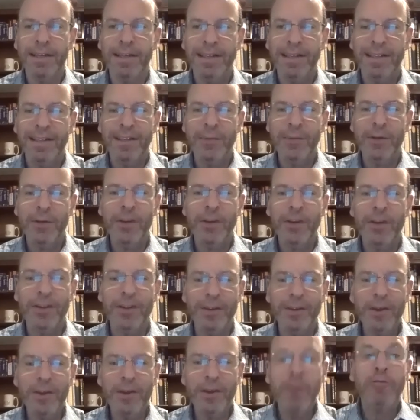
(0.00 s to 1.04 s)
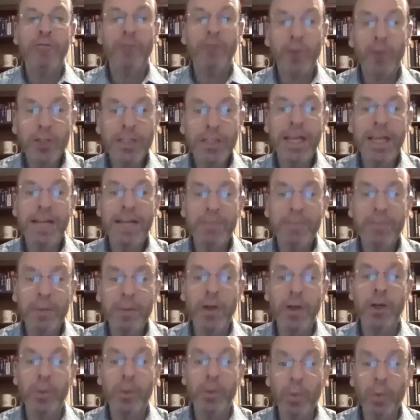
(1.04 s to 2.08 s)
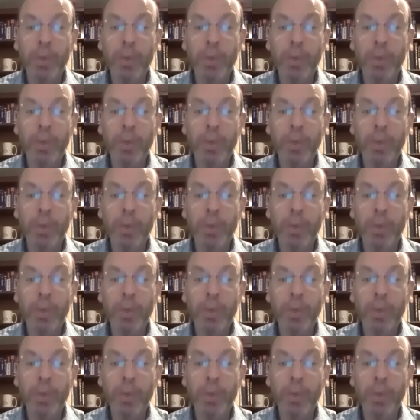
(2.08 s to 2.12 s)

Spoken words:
one of the first Native American